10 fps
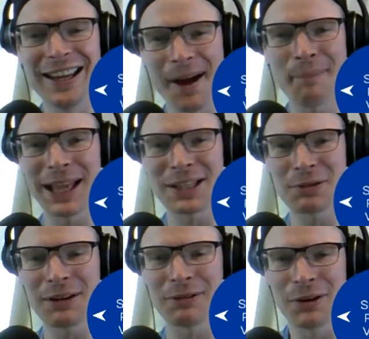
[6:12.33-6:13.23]
Yep,
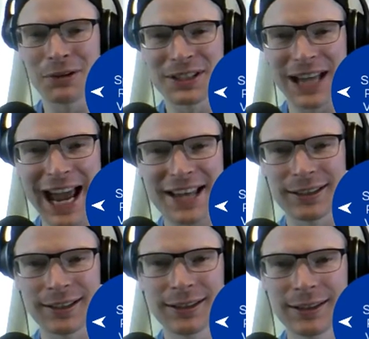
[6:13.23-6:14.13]
that's right, folks.
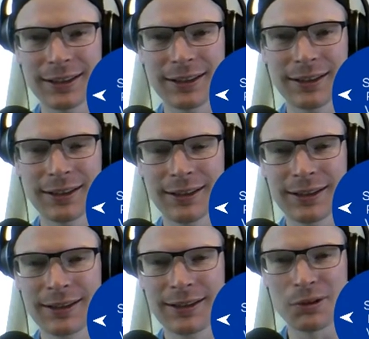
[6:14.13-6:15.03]
NASA
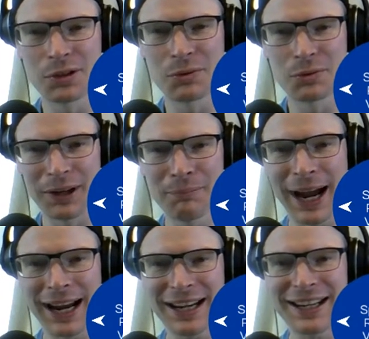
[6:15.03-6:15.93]
was
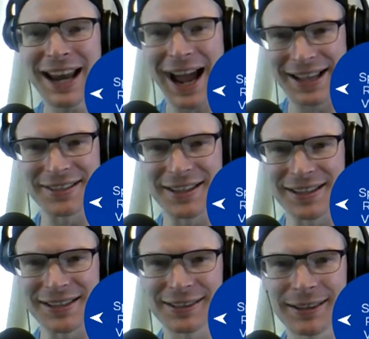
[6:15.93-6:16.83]
run by
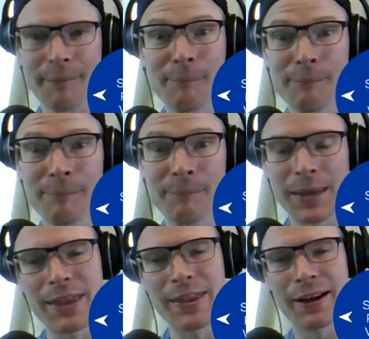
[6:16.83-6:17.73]
Nazis.
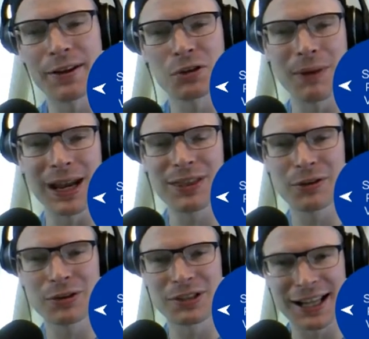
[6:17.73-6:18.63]
And they also
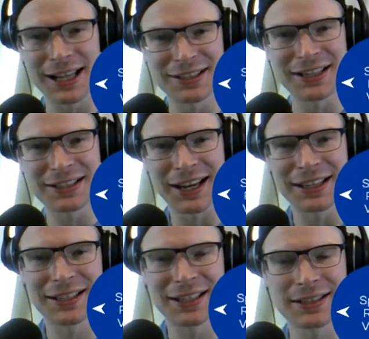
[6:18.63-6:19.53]
made those Nazi
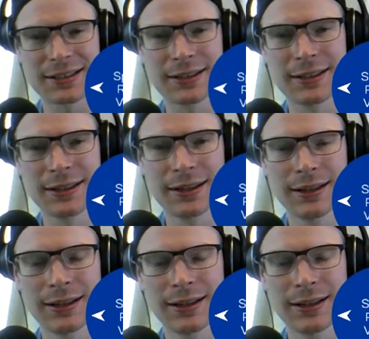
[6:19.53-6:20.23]
scientists